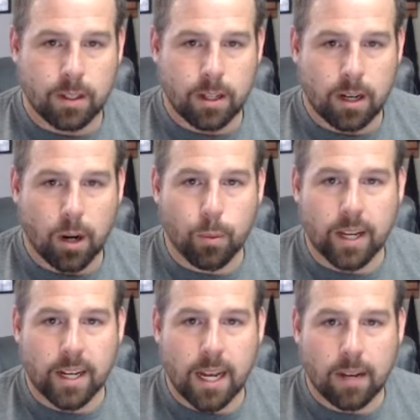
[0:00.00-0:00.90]
Are we
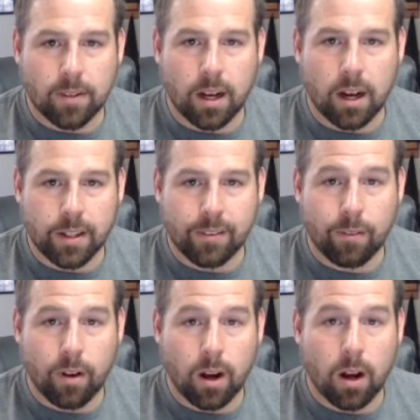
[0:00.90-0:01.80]
going to have
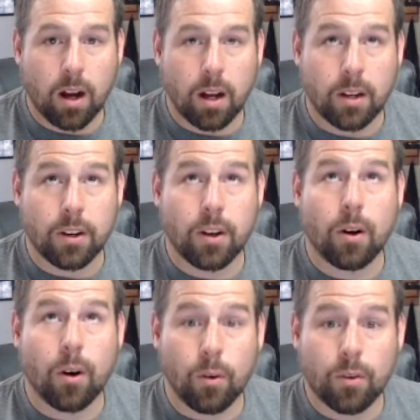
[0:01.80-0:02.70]
an
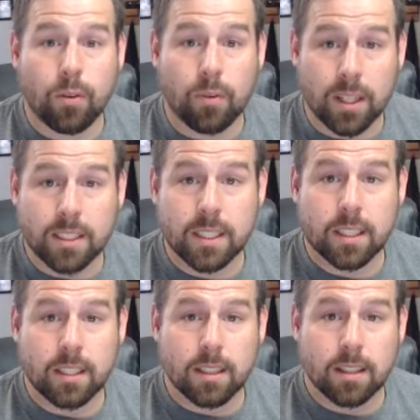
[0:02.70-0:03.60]
overfunded
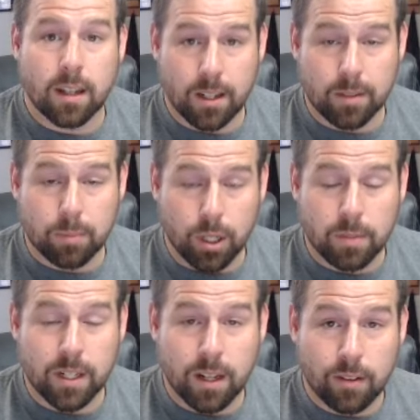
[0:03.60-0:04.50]

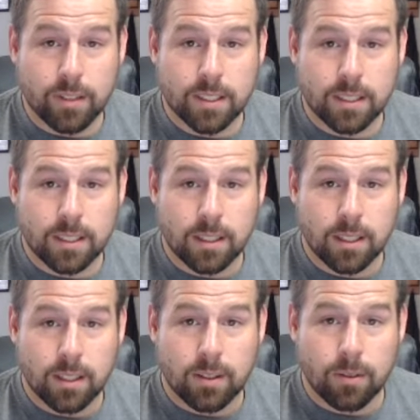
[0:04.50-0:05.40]
unemployment office
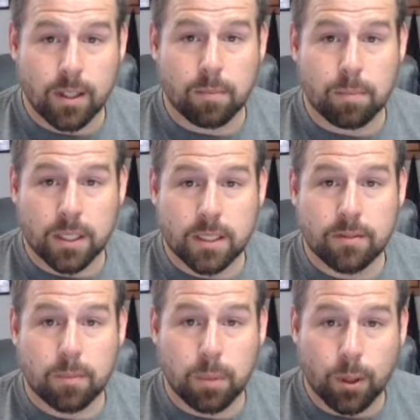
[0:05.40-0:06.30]
with a bunch of
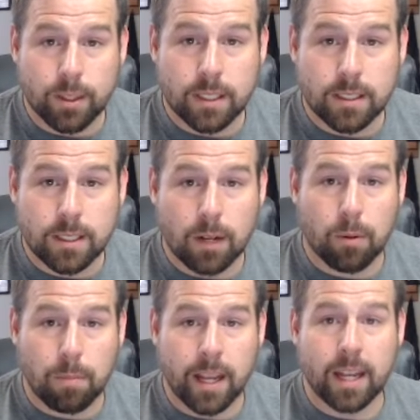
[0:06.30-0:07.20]
employees that we're
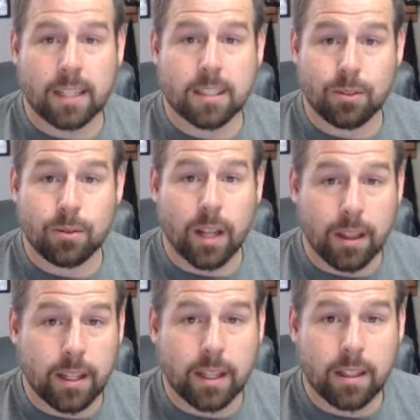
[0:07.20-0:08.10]
paying to do
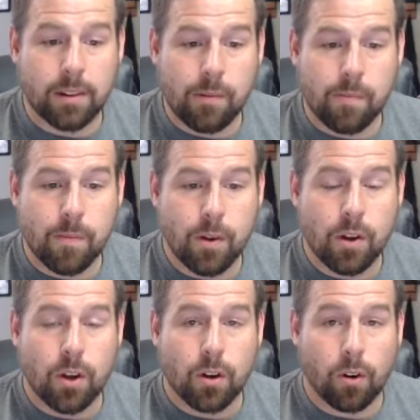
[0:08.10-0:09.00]
nothing?
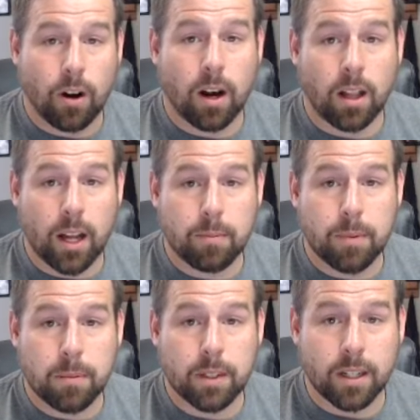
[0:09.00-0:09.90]
Or are a lot of
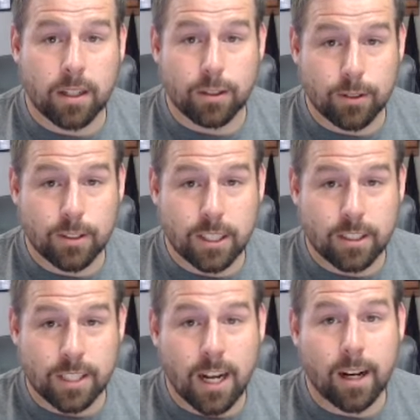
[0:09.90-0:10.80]
people going to lose their
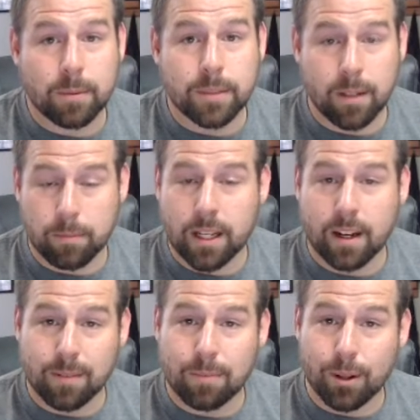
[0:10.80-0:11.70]
jobs and be
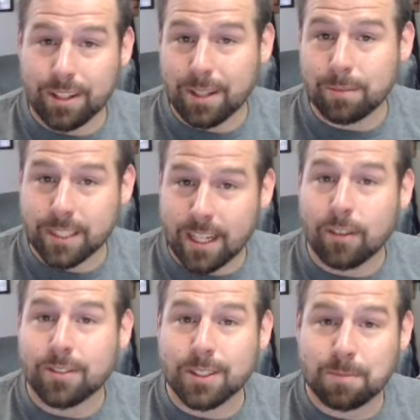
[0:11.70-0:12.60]
unemployed
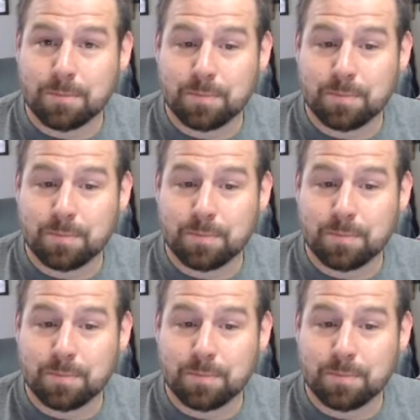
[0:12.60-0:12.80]
themselves?